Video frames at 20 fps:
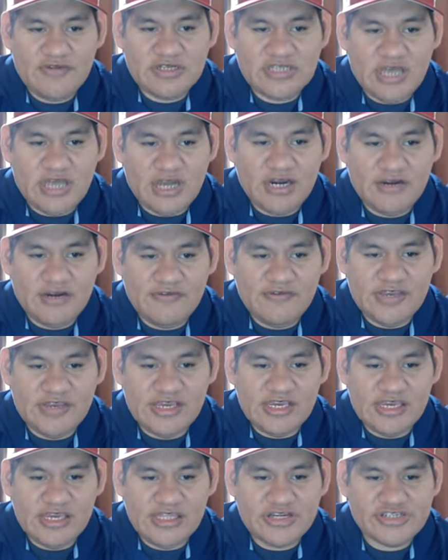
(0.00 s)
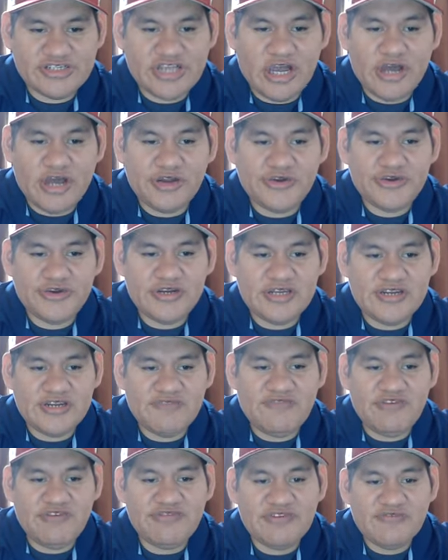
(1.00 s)
Photography. There's
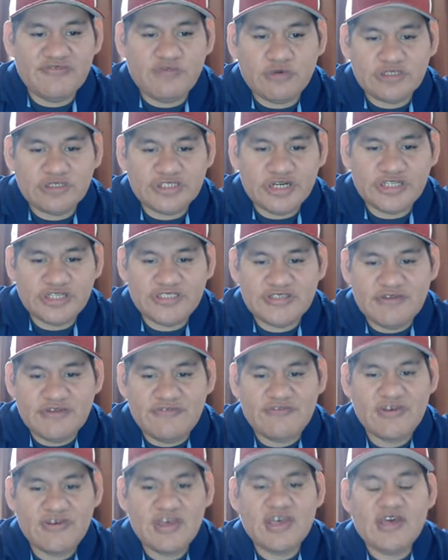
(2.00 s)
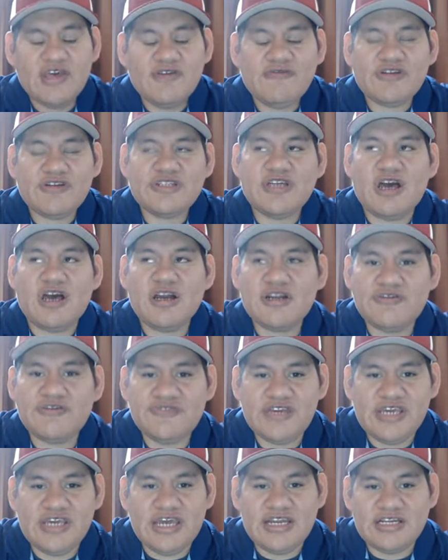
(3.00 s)
154 shirts of
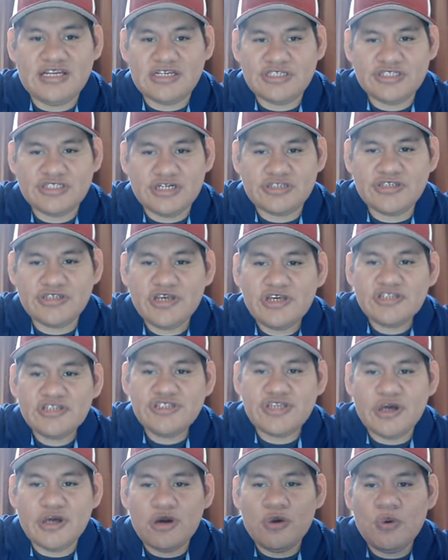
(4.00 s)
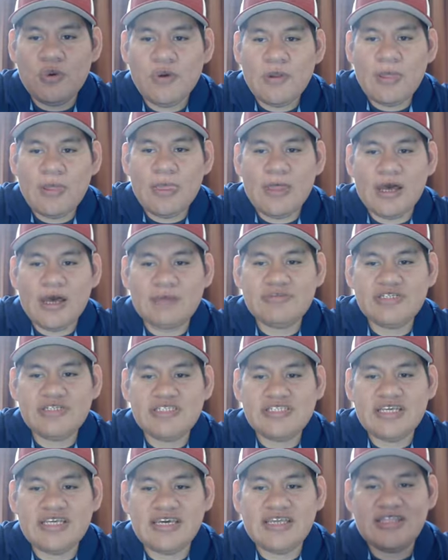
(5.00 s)
photography editing shirts. So I'm just
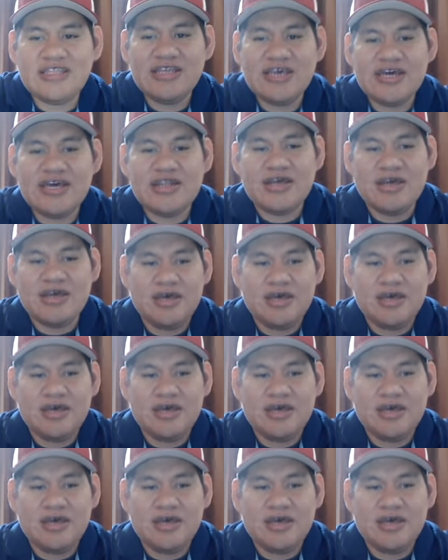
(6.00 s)
saying that